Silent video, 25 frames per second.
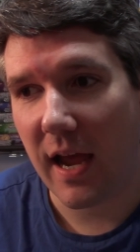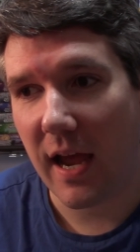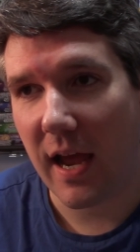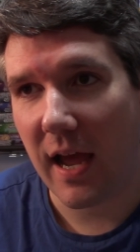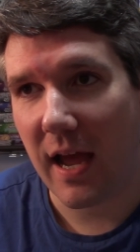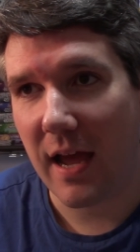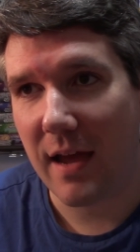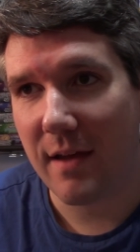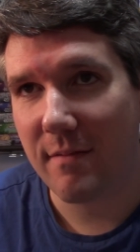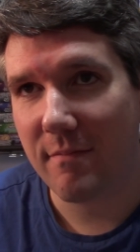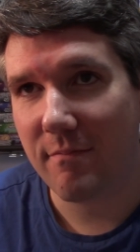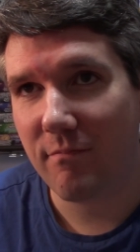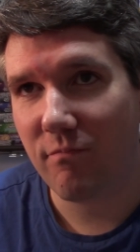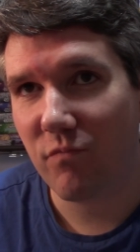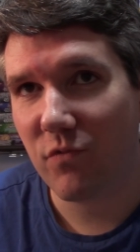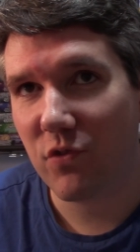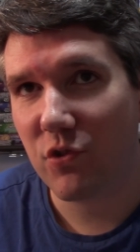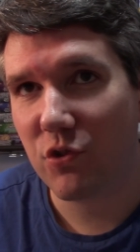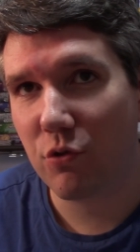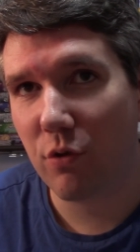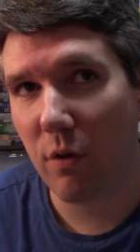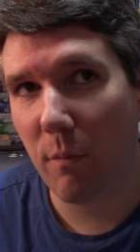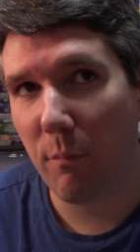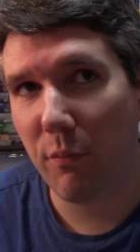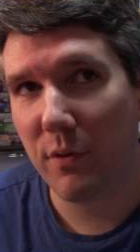I
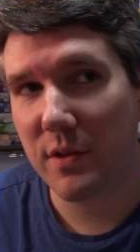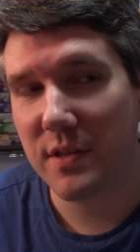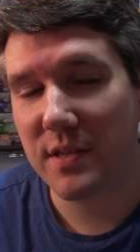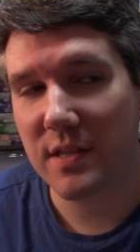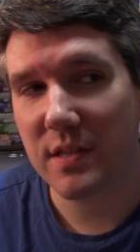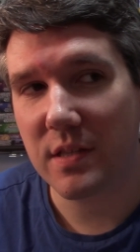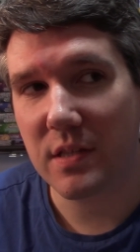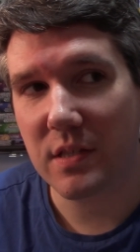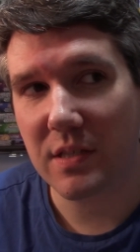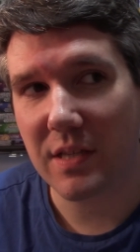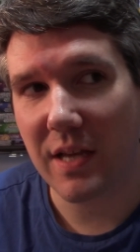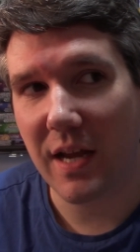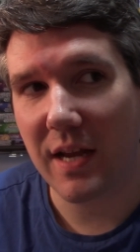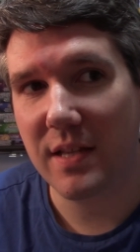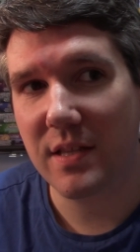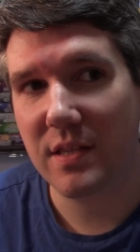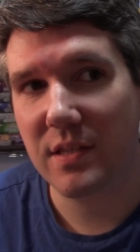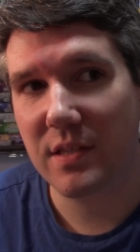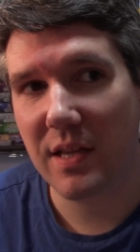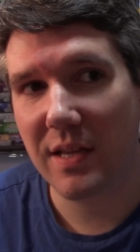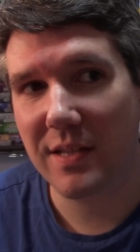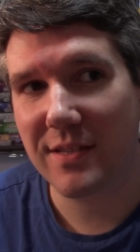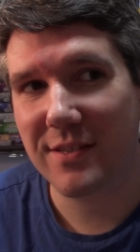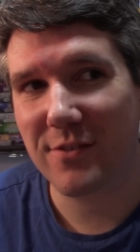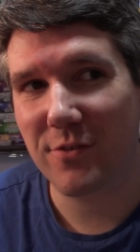short prints and side
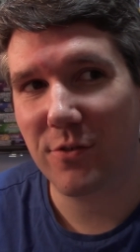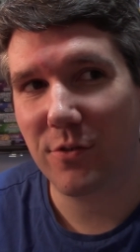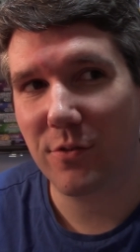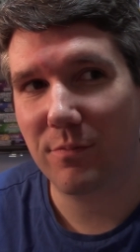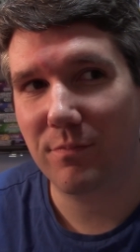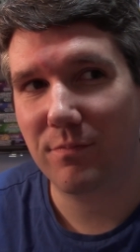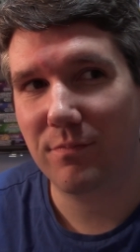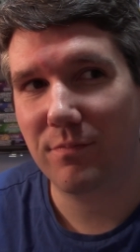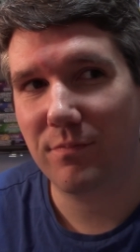sets are